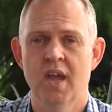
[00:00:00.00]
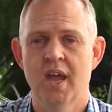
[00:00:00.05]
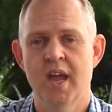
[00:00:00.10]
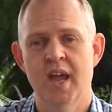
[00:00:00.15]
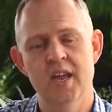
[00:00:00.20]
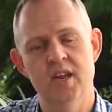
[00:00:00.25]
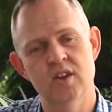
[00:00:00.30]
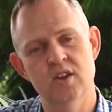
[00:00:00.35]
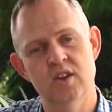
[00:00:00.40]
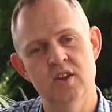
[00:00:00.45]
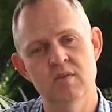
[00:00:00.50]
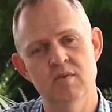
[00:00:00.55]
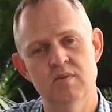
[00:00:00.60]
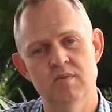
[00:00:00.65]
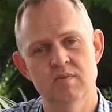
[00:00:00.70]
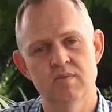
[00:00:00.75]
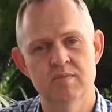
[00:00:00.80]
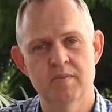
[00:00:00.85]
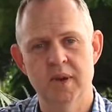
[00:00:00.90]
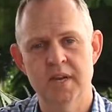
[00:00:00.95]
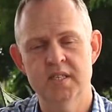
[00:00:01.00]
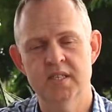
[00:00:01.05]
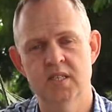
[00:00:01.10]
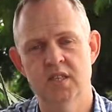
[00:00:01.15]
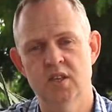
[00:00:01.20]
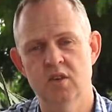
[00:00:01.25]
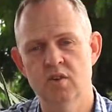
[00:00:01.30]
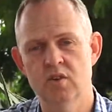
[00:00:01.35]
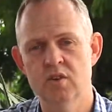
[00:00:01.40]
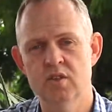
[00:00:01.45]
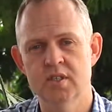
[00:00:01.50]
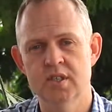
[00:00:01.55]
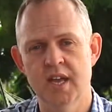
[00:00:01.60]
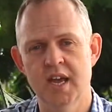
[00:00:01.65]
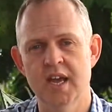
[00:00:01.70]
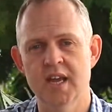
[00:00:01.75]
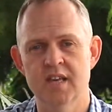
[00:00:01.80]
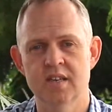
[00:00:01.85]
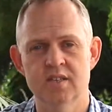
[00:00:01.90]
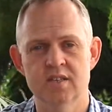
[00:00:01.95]
and you can basically use
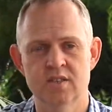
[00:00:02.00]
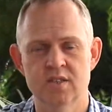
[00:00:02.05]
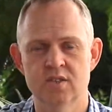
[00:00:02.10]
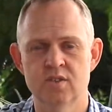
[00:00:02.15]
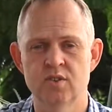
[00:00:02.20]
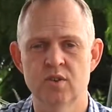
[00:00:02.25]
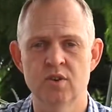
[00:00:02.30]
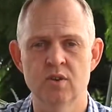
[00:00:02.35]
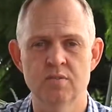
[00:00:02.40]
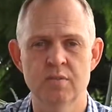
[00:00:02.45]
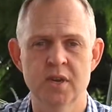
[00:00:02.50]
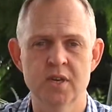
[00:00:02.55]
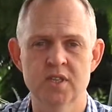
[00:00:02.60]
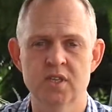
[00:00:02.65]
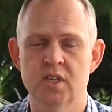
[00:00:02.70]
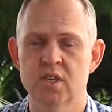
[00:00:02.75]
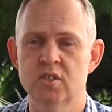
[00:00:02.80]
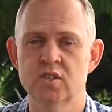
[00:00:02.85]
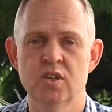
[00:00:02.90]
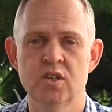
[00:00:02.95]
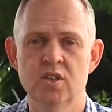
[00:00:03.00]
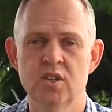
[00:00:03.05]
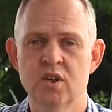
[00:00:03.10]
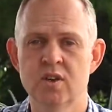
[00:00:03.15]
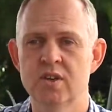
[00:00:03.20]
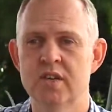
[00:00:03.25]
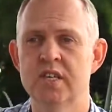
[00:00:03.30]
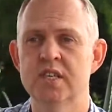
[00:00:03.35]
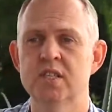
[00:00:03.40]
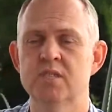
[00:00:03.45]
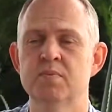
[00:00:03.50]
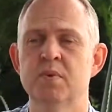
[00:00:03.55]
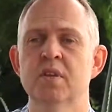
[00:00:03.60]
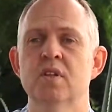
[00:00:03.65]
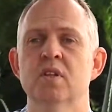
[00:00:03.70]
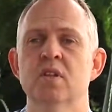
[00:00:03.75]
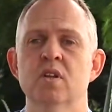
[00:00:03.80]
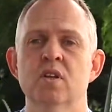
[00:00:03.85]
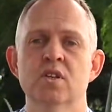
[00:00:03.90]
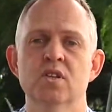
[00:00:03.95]
that to do your budgeting. So you don't need to spend
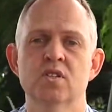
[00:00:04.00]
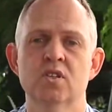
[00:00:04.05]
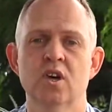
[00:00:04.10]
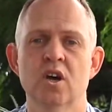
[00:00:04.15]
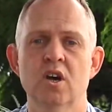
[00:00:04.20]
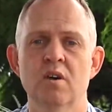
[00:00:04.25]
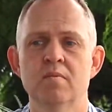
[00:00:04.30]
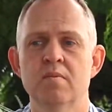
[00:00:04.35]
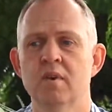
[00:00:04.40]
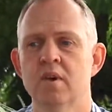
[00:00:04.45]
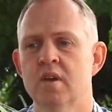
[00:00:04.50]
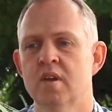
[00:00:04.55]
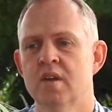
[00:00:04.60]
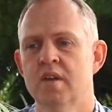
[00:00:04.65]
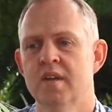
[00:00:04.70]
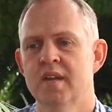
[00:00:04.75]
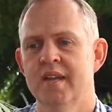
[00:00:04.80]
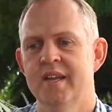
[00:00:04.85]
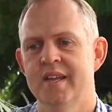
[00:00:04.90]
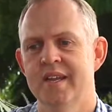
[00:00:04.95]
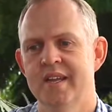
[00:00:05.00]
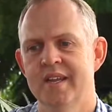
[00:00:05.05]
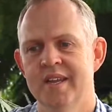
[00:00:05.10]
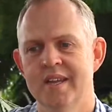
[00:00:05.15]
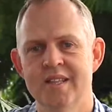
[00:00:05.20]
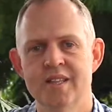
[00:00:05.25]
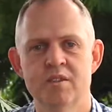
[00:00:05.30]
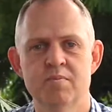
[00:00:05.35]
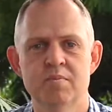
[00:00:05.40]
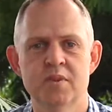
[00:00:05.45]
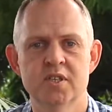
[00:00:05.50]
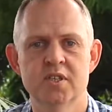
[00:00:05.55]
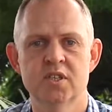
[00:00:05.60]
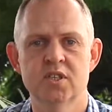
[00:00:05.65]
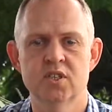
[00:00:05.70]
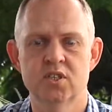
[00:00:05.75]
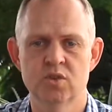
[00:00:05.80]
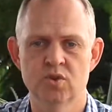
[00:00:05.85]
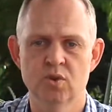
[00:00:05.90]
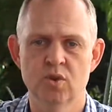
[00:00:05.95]
a lot of time in the
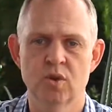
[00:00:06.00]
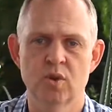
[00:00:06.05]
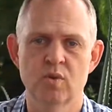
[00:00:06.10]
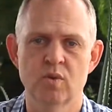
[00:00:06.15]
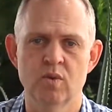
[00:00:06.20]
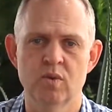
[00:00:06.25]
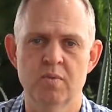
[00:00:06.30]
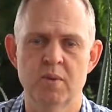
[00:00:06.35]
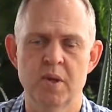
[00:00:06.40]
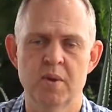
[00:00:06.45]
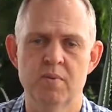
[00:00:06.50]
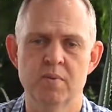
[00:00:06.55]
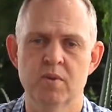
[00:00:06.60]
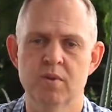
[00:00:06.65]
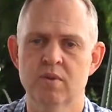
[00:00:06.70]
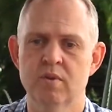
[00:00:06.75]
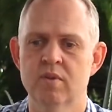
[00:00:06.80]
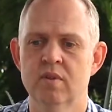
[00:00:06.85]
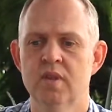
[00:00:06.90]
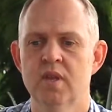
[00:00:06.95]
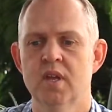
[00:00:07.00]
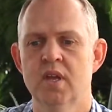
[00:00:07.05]
business talking with people